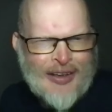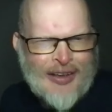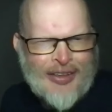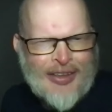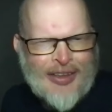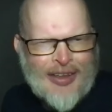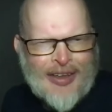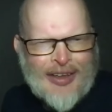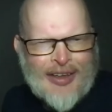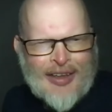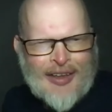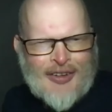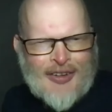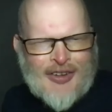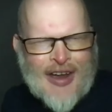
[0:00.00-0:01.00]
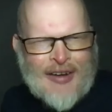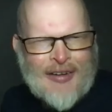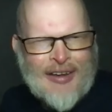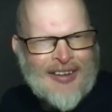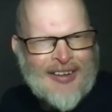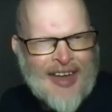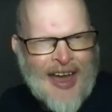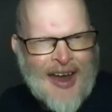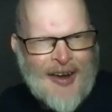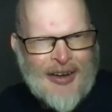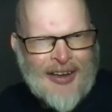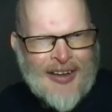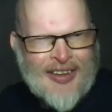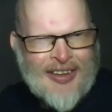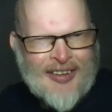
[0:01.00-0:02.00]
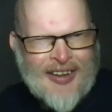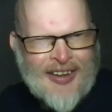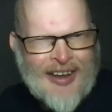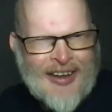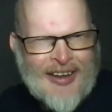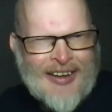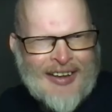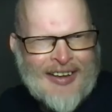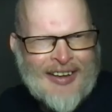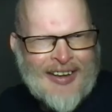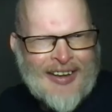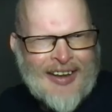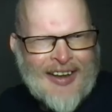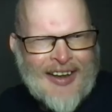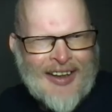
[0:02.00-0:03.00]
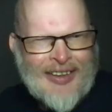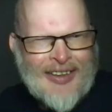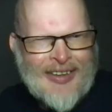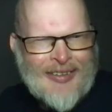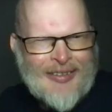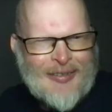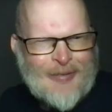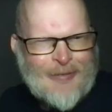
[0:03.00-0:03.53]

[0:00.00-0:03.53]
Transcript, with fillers: and sharing is caring, as they say. Oh, um,